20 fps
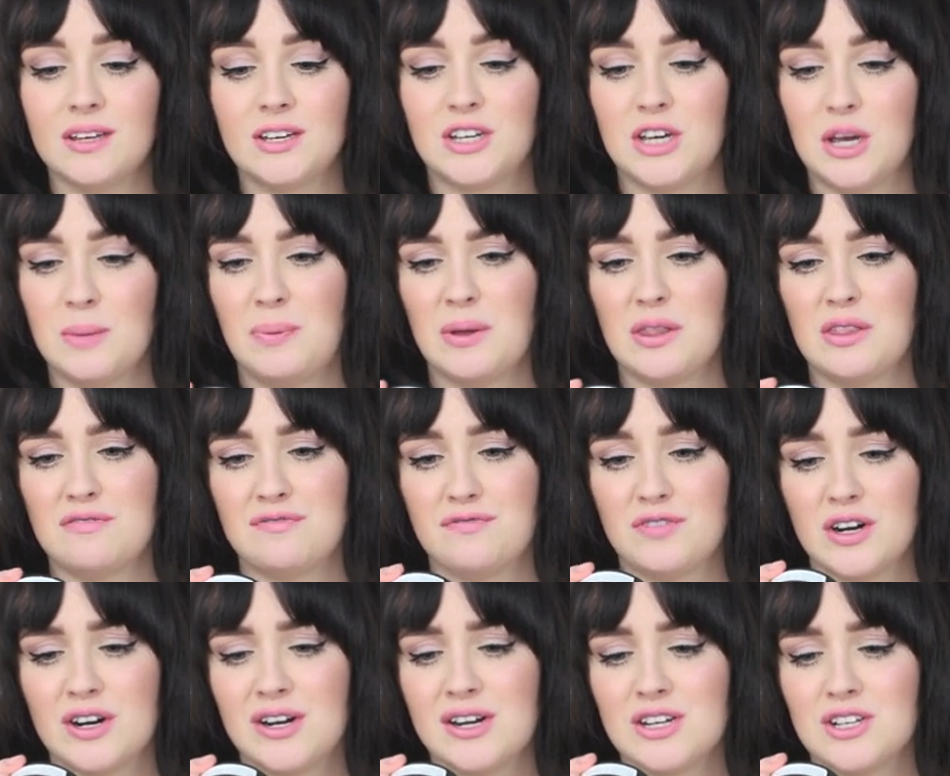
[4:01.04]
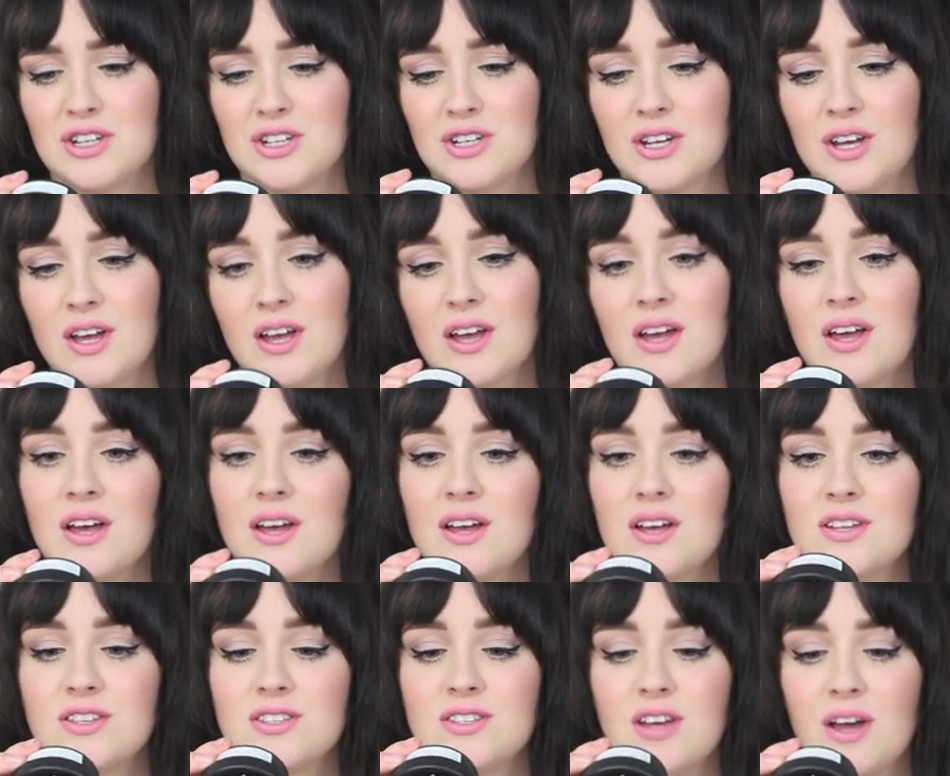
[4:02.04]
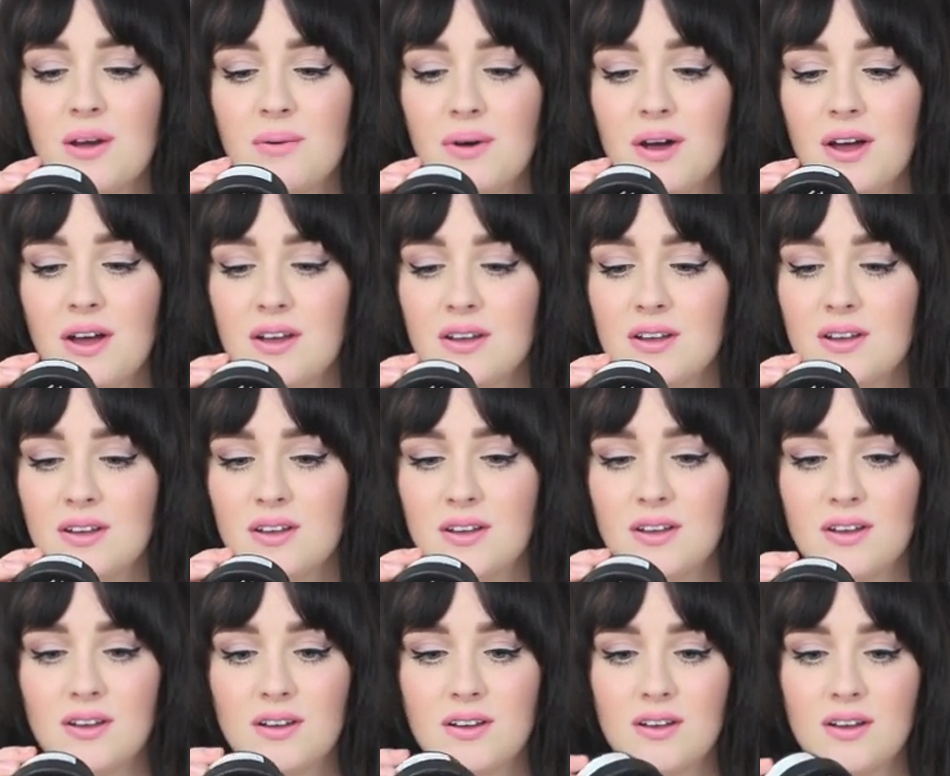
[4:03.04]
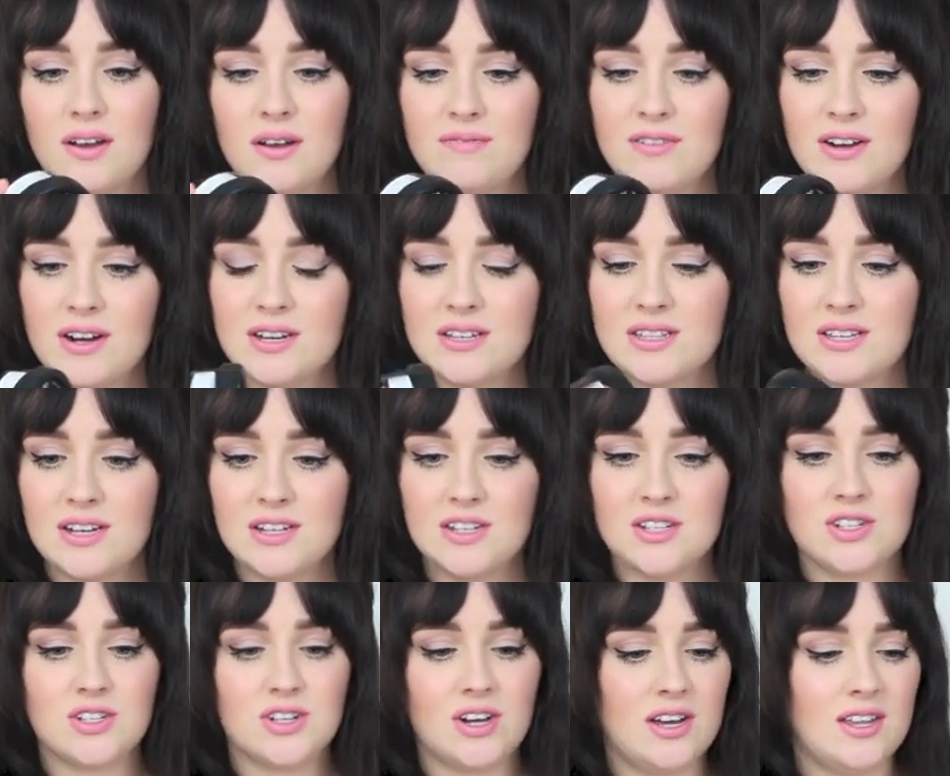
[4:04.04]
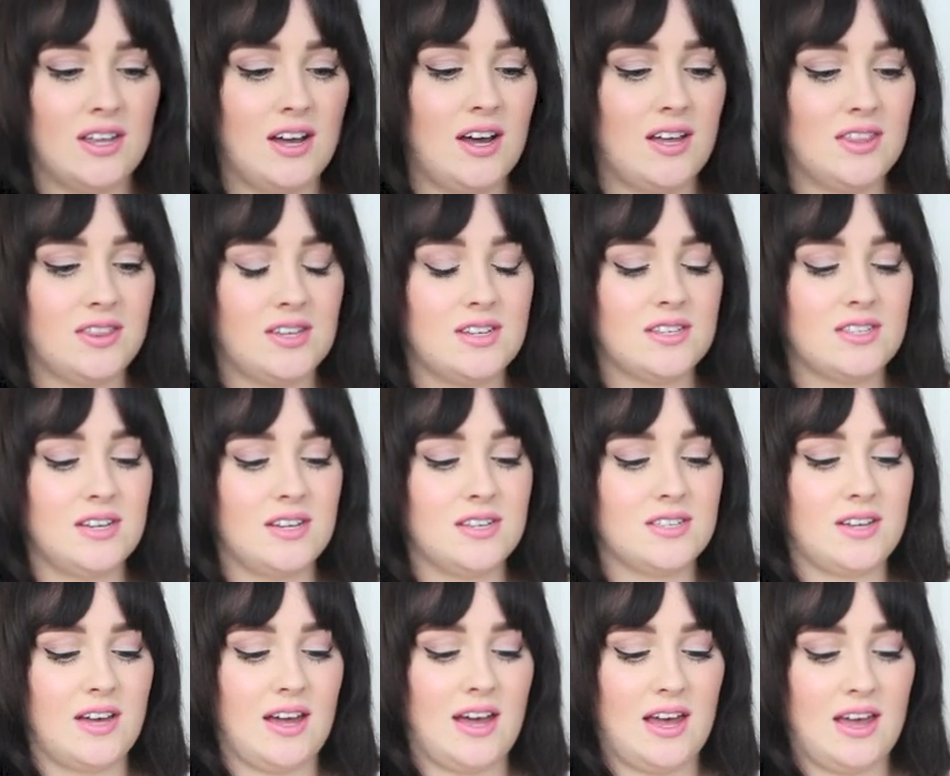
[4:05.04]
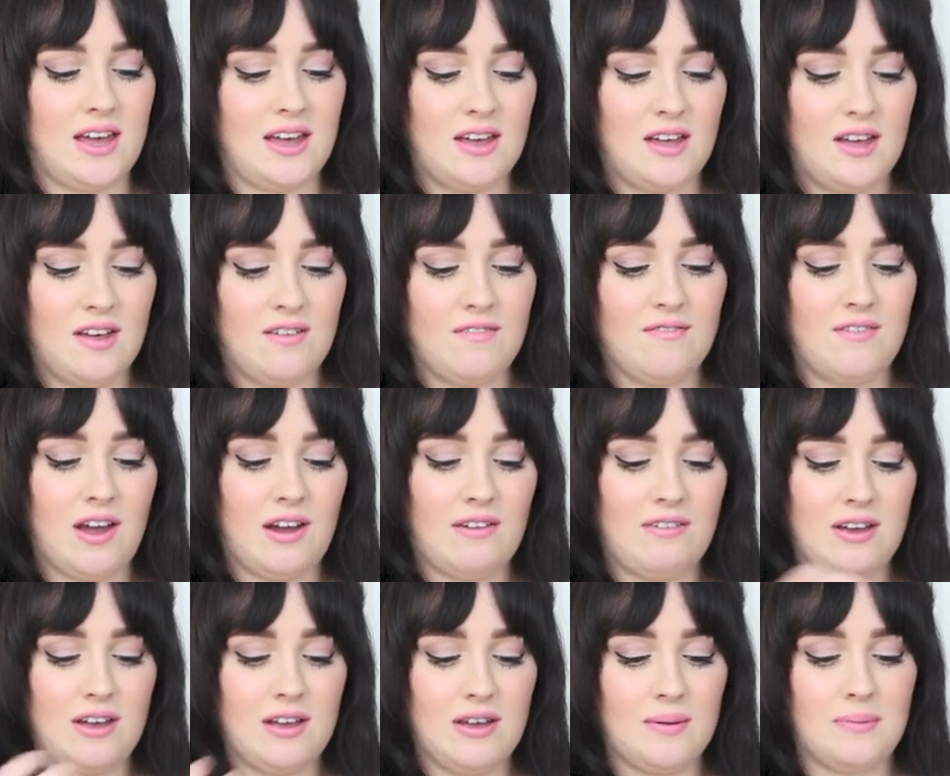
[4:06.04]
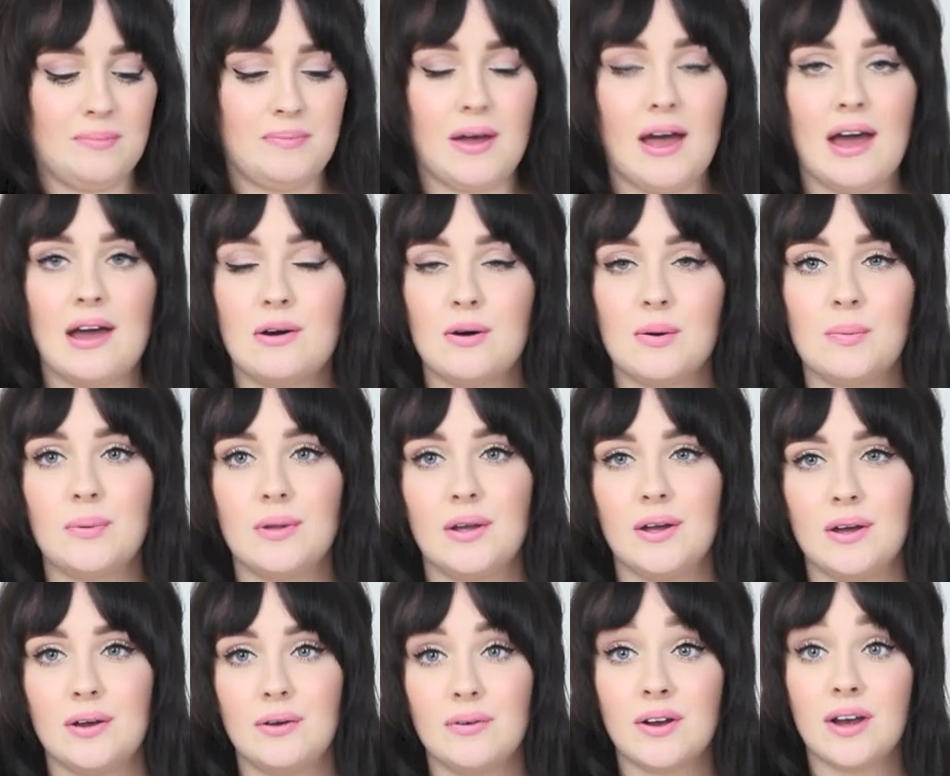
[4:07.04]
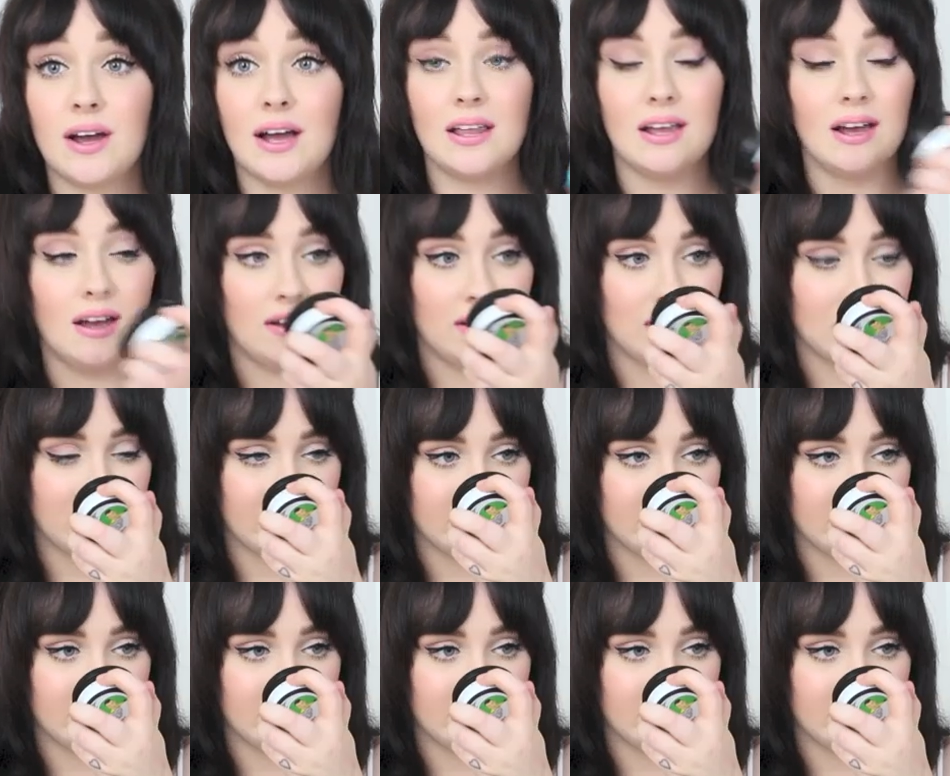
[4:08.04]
Keep it in the fridge. So I'm very excited to try that. This is a very pale blue colour.